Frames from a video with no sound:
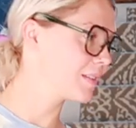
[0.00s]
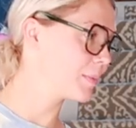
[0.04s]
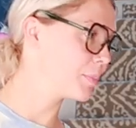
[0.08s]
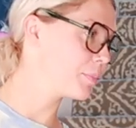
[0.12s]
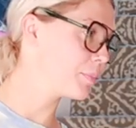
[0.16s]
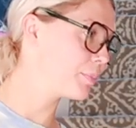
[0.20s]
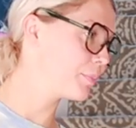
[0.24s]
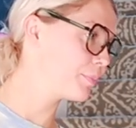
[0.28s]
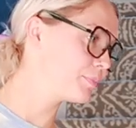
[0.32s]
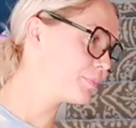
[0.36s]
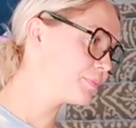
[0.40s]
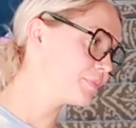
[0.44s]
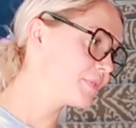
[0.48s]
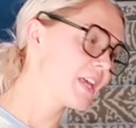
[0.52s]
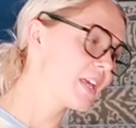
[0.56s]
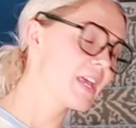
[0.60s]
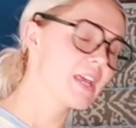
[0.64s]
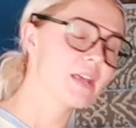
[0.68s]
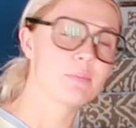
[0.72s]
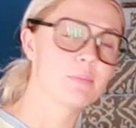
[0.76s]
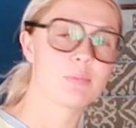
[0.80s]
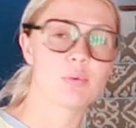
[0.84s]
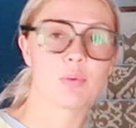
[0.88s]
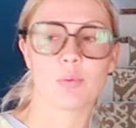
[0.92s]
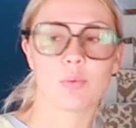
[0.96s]
the
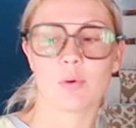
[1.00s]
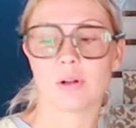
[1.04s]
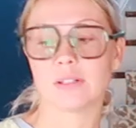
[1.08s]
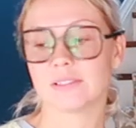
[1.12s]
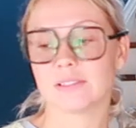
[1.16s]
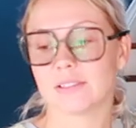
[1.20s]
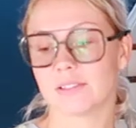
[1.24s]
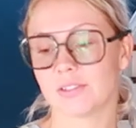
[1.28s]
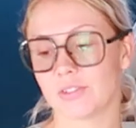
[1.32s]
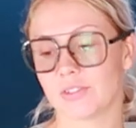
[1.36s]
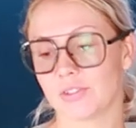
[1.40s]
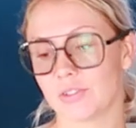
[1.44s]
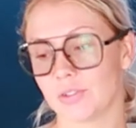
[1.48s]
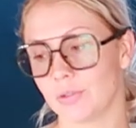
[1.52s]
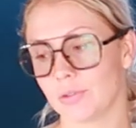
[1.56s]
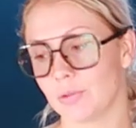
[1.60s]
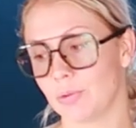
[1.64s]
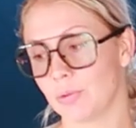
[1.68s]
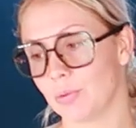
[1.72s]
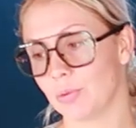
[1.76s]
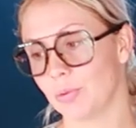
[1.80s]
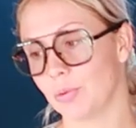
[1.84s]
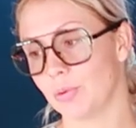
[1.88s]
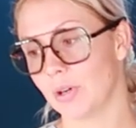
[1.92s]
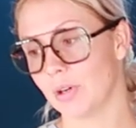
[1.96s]
tape wants
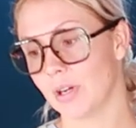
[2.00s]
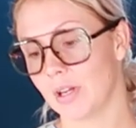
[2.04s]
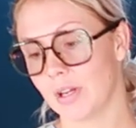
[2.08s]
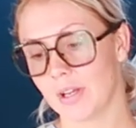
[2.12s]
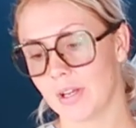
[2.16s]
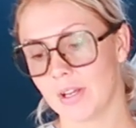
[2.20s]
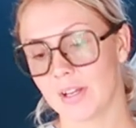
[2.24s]
to